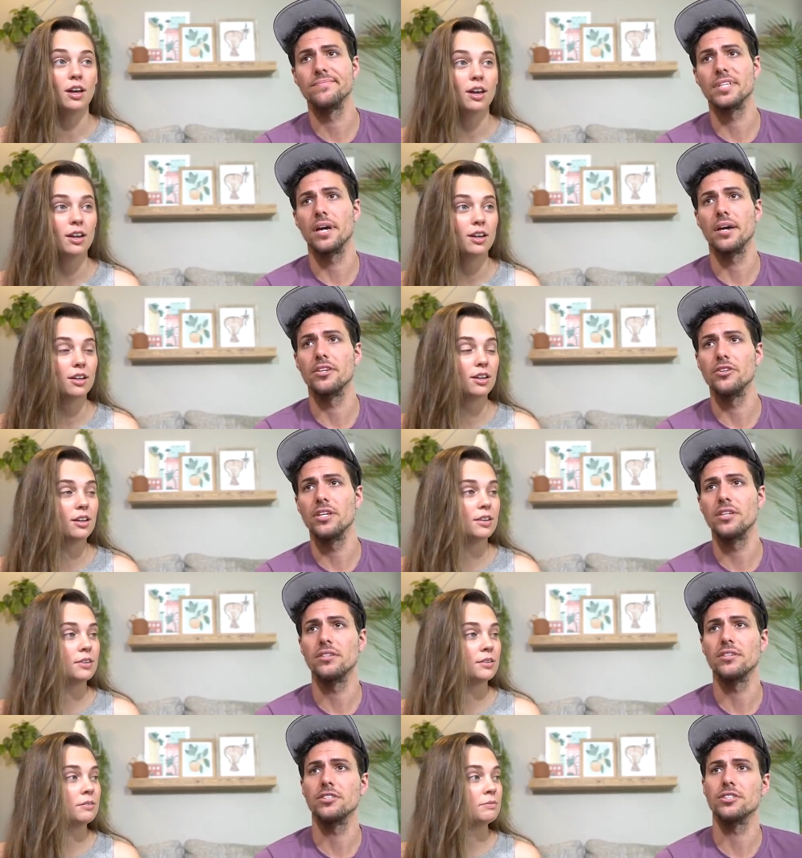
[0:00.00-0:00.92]
Speaker 1: yeah, and you
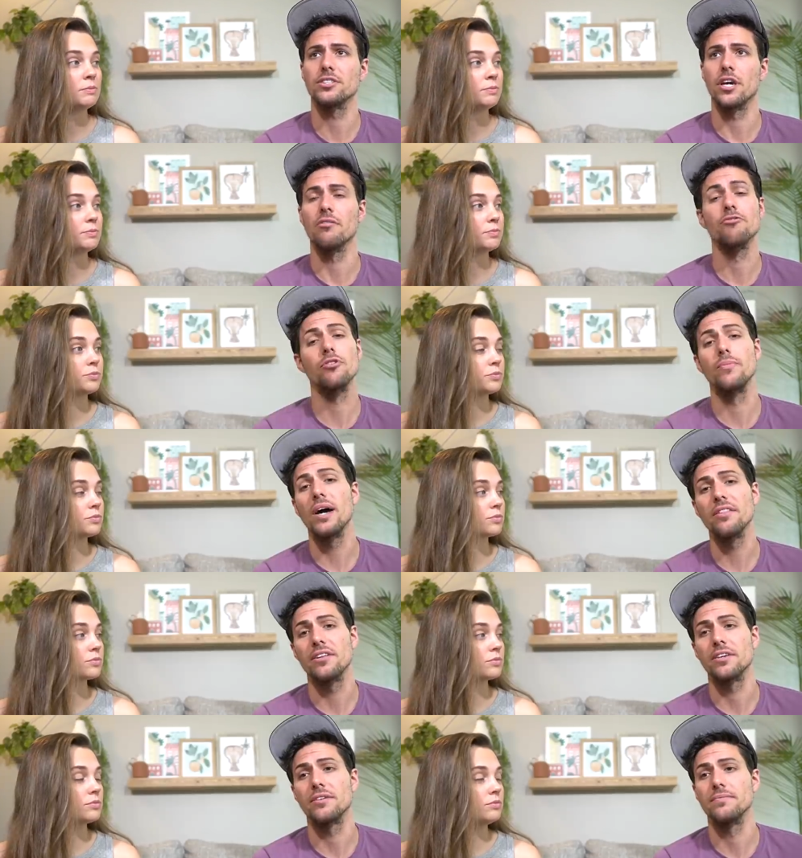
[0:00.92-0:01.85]
didn't just come from
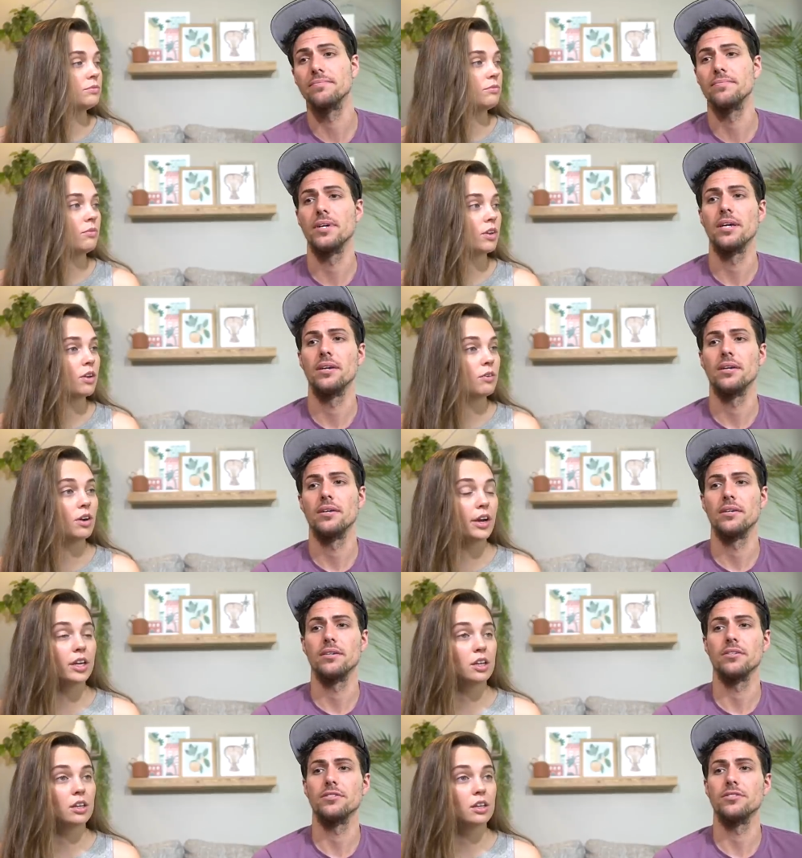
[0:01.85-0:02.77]
nothing.
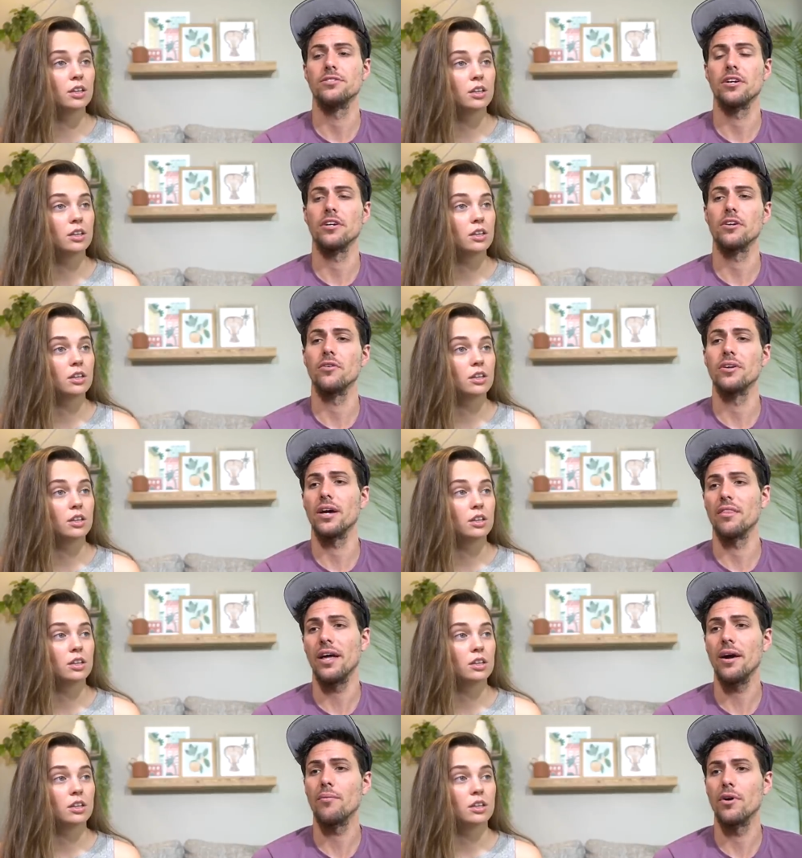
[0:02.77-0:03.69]
Right. You start going down
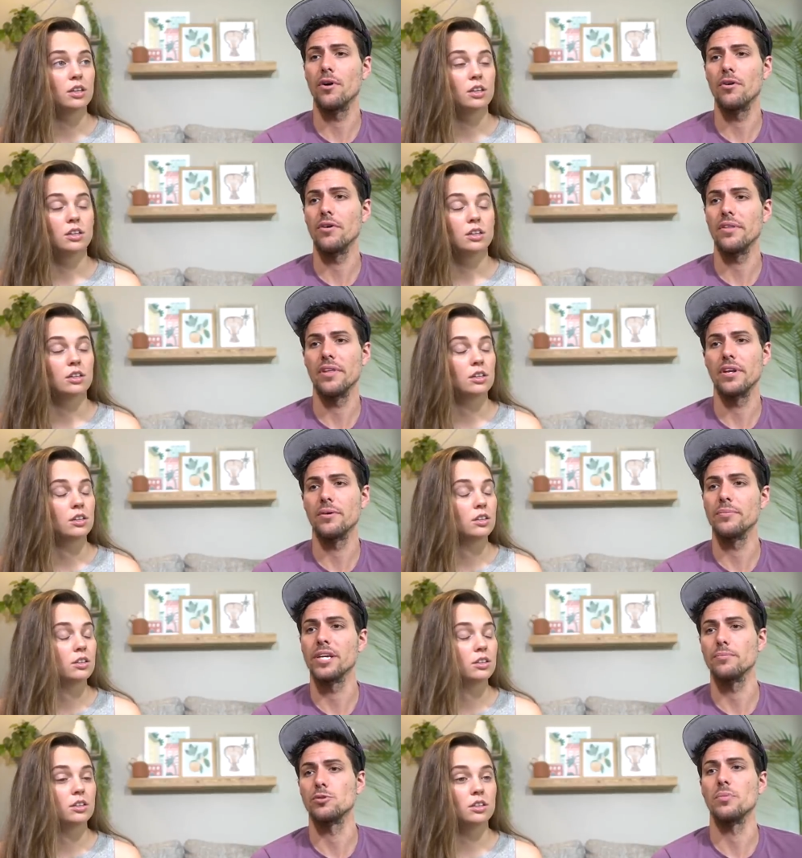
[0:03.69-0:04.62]
that road and then it
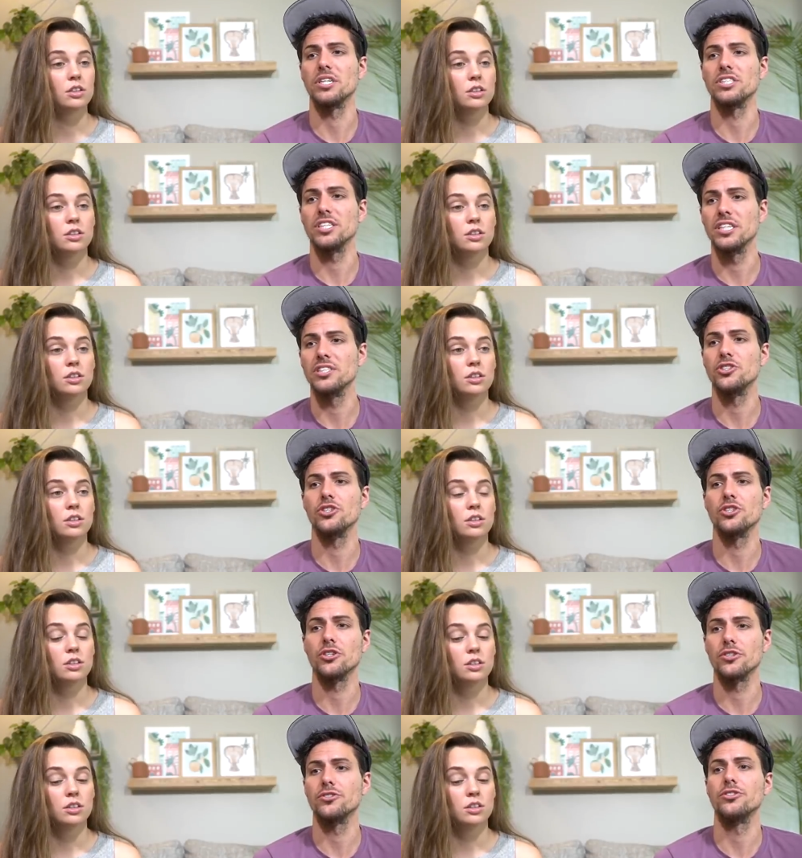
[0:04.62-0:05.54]
becomes much
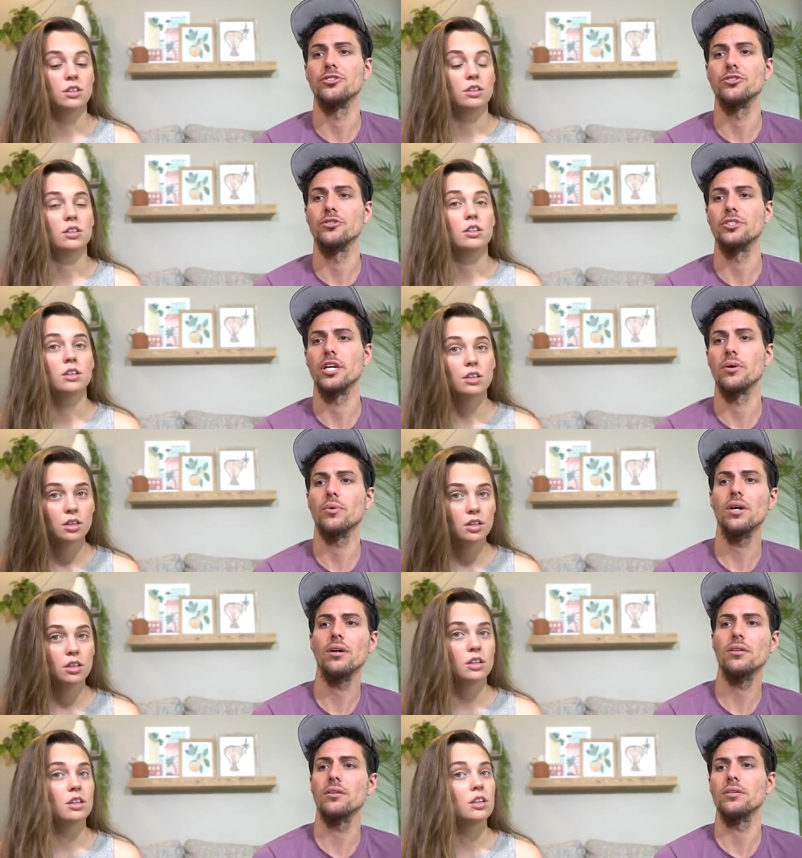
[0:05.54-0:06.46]
easier to say,
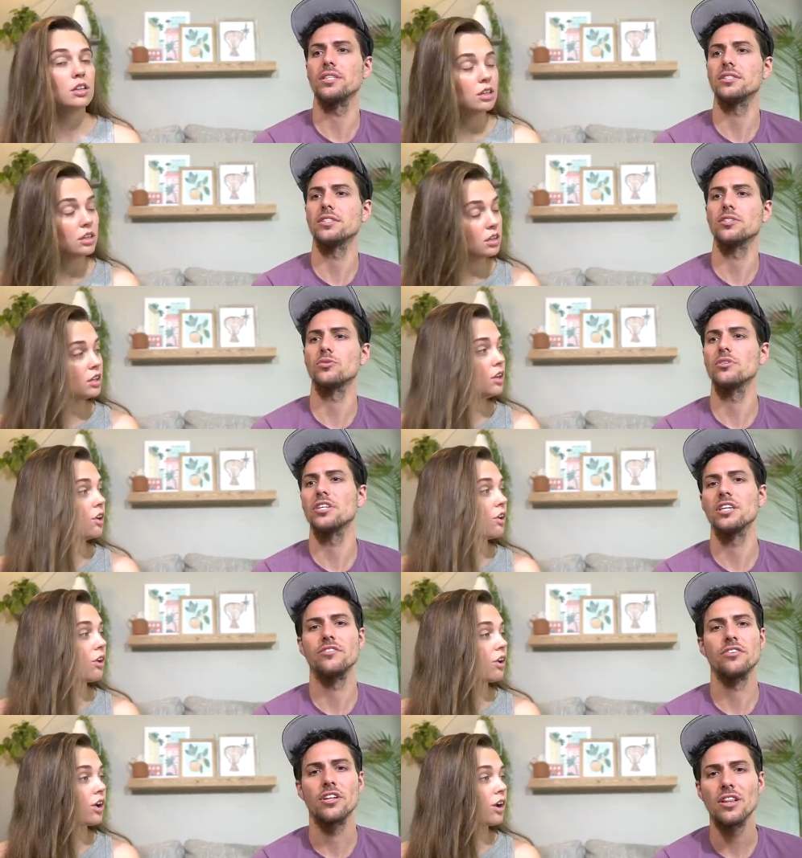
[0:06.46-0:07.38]
"Well, is this really
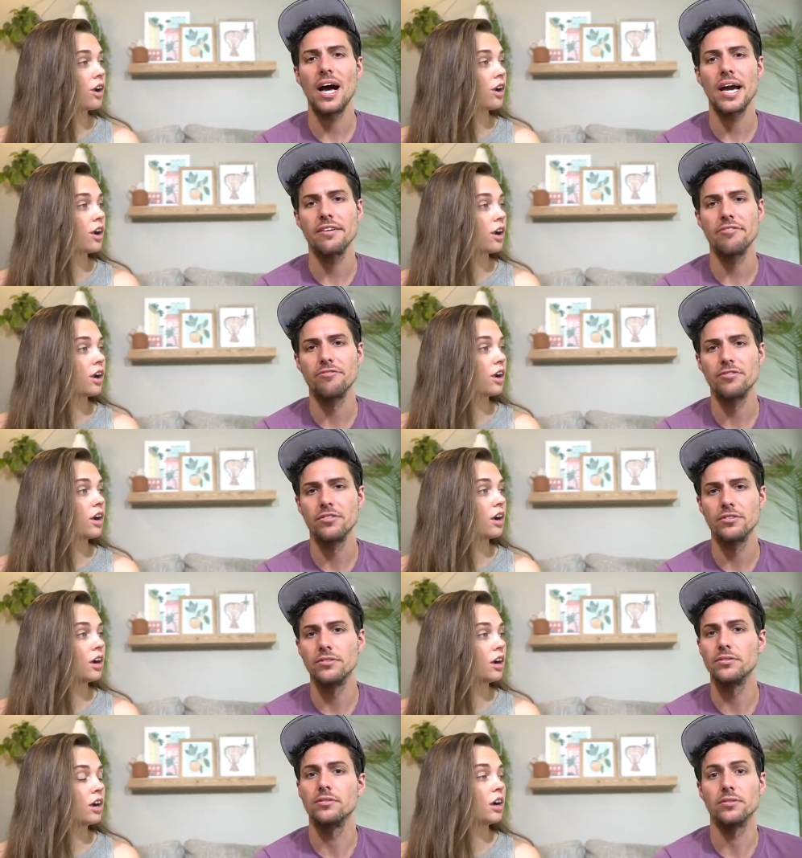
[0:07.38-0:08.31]
even a life?"
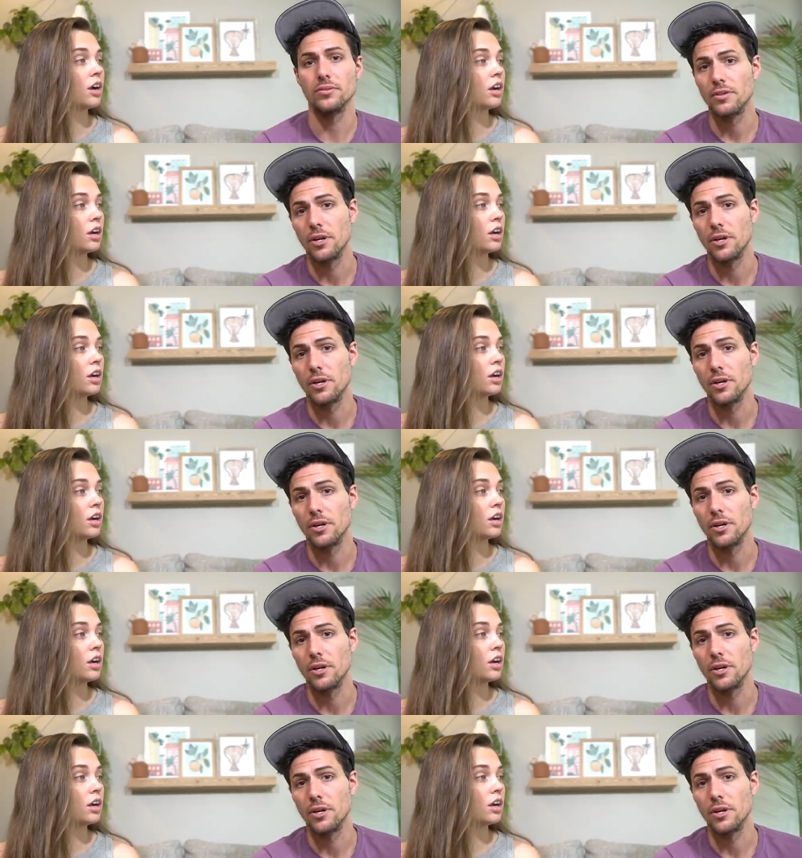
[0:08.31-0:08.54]
uh-huh.